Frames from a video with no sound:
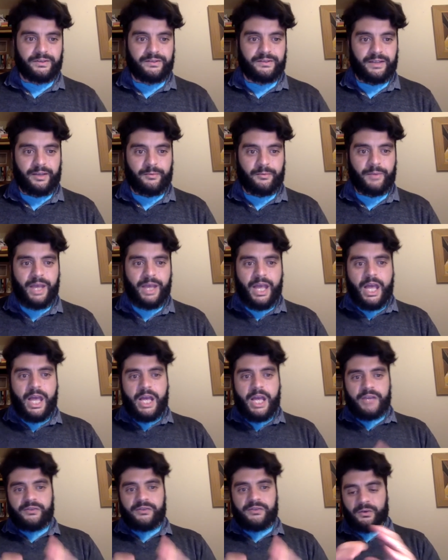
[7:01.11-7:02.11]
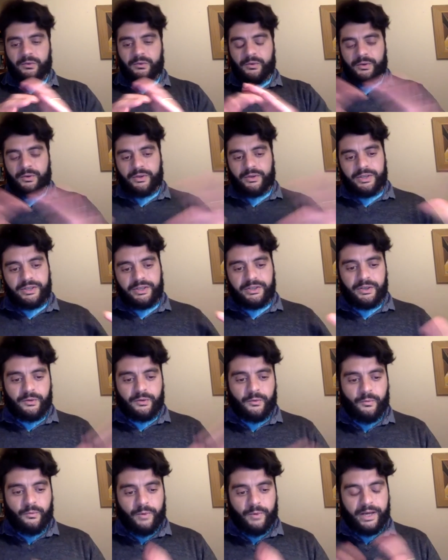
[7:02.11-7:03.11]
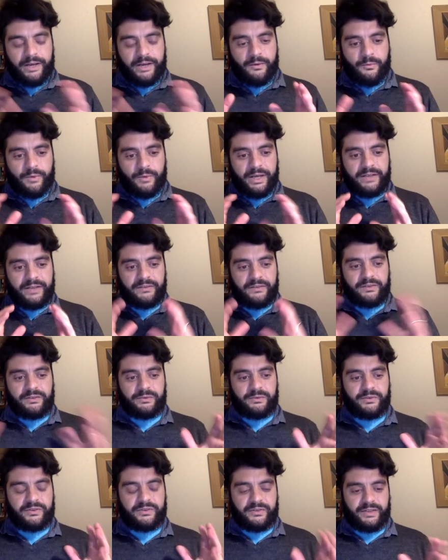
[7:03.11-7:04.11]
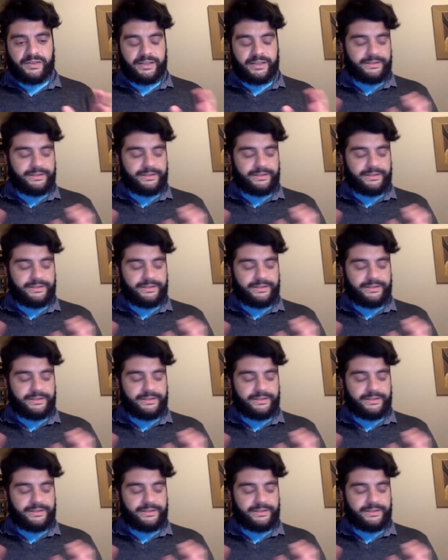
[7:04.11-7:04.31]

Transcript: Um, so, you know, where, where do you... St-